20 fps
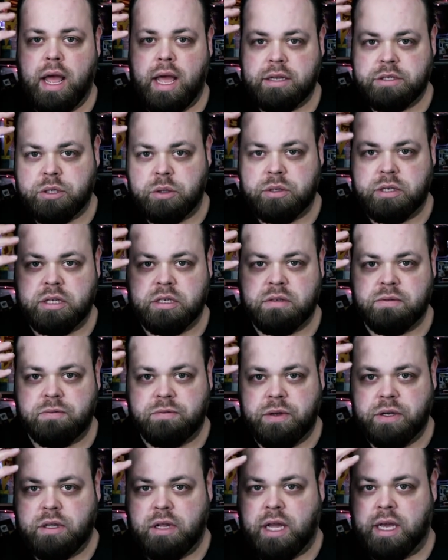So it doesn't
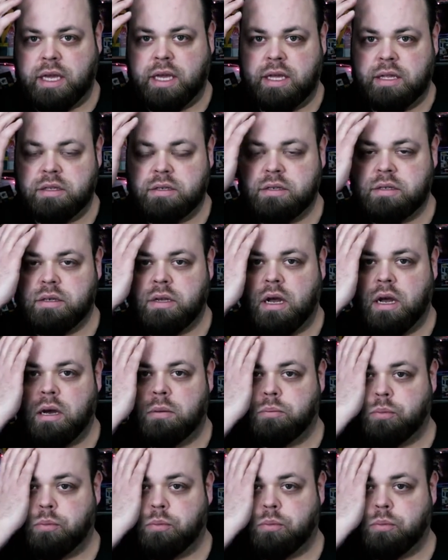feel like it's uh,